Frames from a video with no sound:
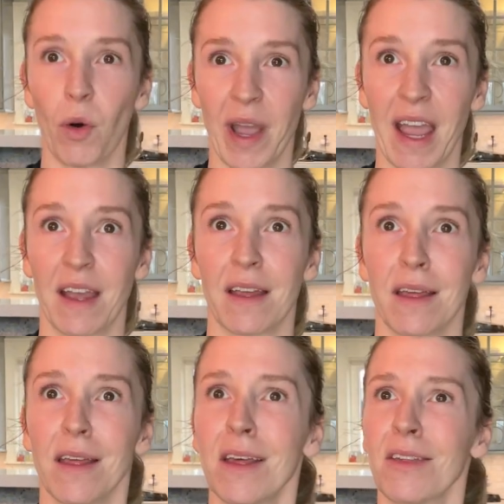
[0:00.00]
Okay.
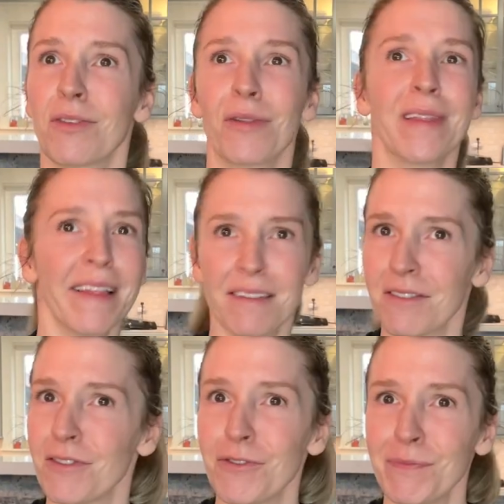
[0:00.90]
So let's
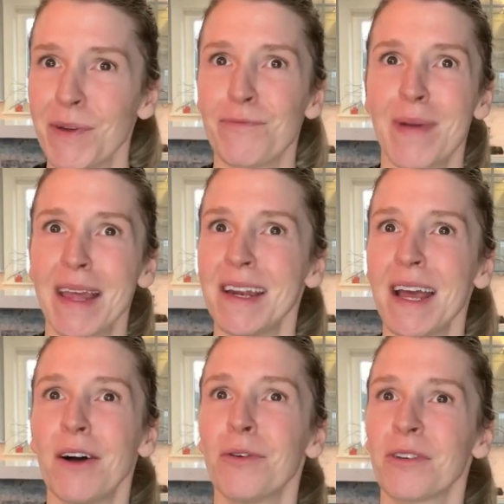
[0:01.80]
assume you made it
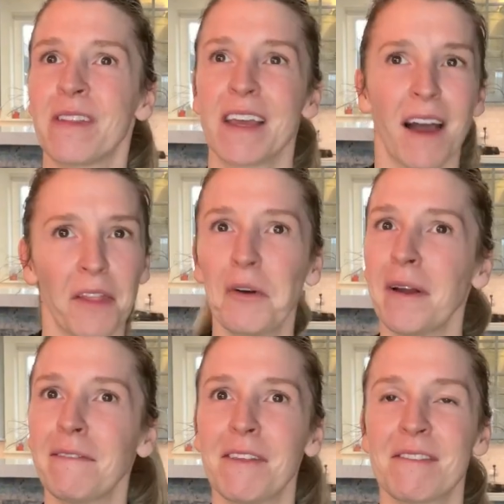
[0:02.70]
out to the other
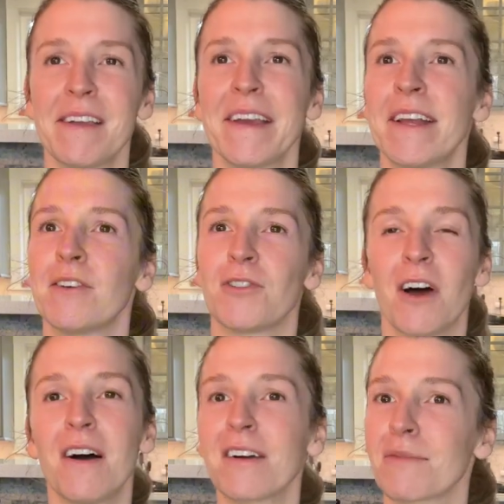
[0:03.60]
end of this thing and your
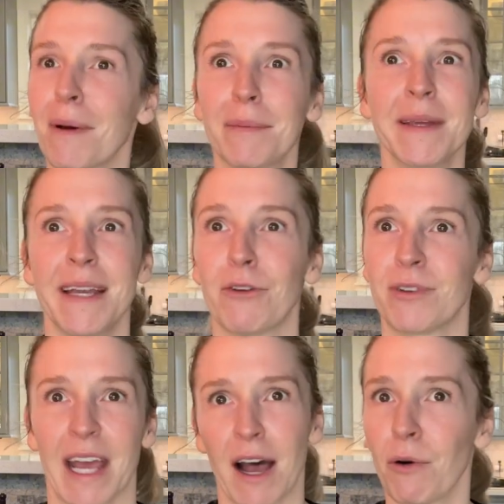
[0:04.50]
dog is probably now
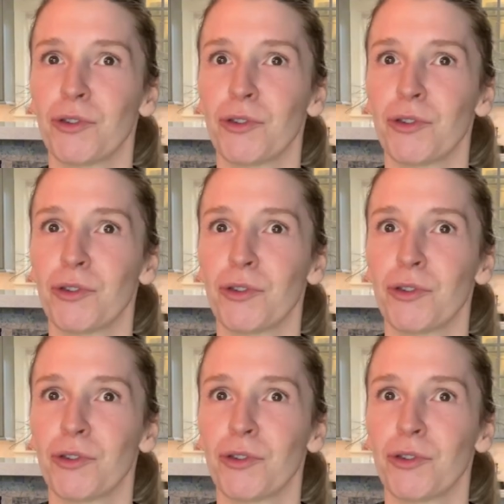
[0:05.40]
towel